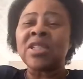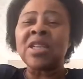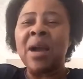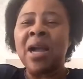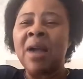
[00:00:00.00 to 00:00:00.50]

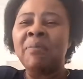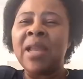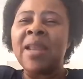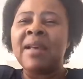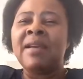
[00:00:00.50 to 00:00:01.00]

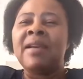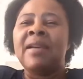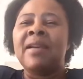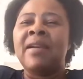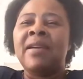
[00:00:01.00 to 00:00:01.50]
Mokapelo,
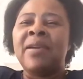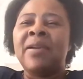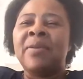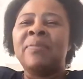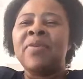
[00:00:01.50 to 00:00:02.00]

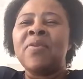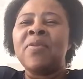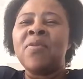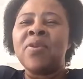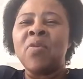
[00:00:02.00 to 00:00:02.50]

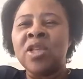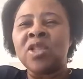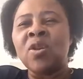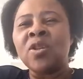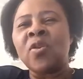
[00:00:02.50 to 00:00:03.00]
who
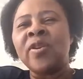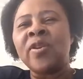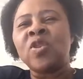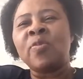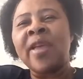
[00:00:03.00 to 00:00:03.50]
is also
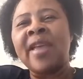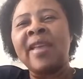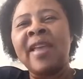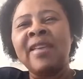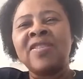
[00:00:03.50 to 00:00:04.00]
going to be
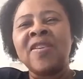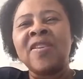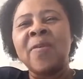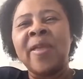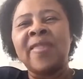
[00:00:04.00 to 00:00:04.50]

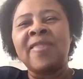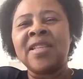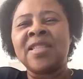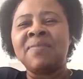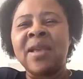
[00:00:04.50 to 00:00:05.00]
engaging with
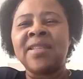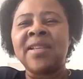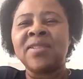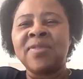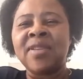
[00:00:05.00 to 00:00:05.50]
this
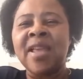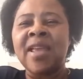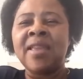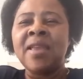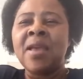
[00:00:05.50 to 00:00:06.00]
matter
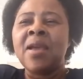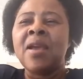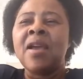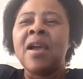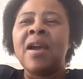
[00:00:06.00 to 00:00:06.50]
today.
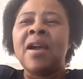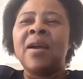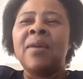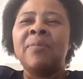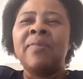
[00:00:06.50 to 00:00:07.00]

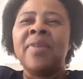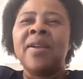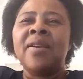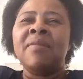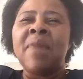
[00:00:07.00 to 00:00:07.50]

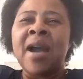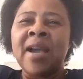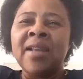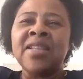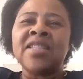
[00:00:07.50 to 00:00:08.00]

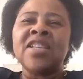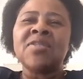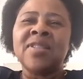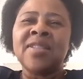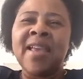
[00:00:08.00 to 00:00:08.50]
Mine is just
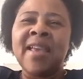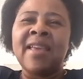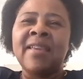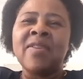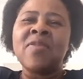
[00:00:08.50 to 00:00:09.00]
to
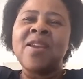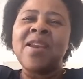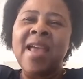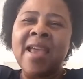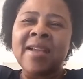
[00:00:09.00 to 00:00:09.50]
say,
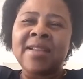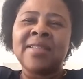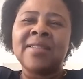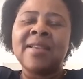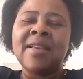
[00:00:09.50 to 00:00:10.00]

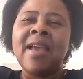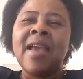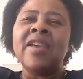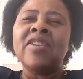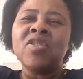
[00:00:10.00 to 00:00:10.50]
relax,
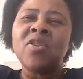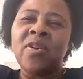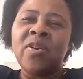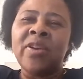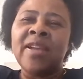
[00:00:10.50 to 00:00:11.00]

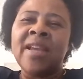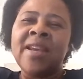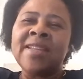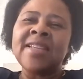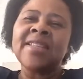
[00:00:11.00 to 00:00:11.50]
enjoy, and
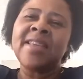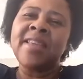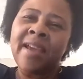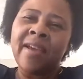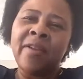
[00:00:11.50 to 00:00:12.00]
let us
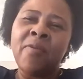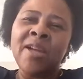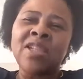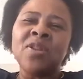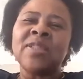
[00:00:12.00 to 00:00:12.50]
hear
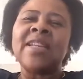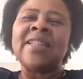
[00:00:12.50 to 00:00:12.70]
what Dr.